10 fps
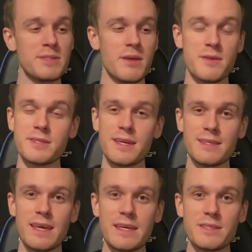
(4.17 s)
Now this is
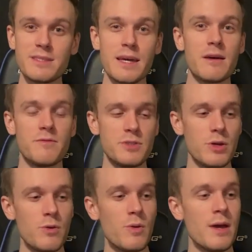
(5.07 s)
a set of
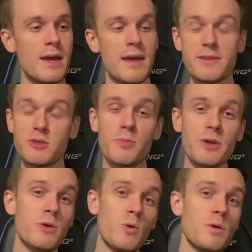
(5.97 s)
two, and these are pretty
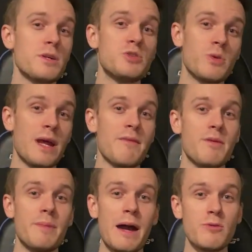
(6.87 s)
cool because you can have
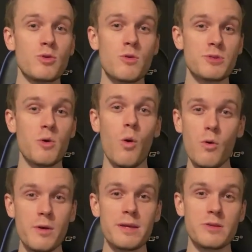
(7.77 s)
them outdoors
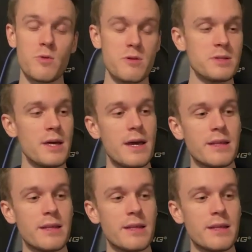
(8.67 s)
or indoors.